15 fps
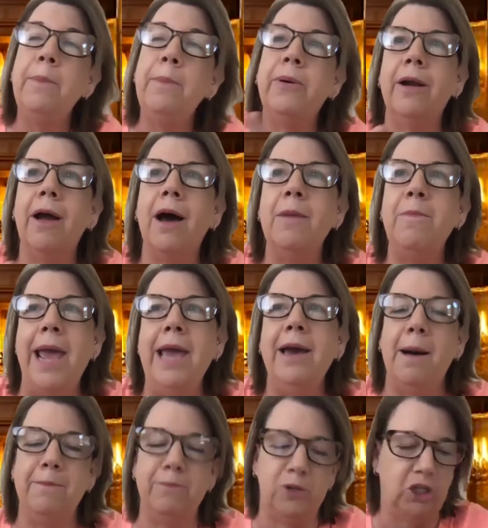put on
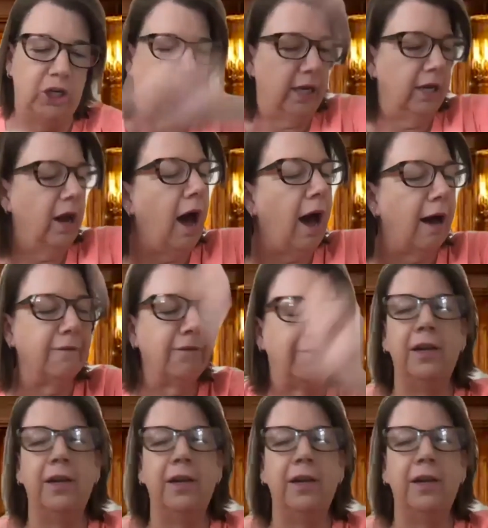makeup, check it off,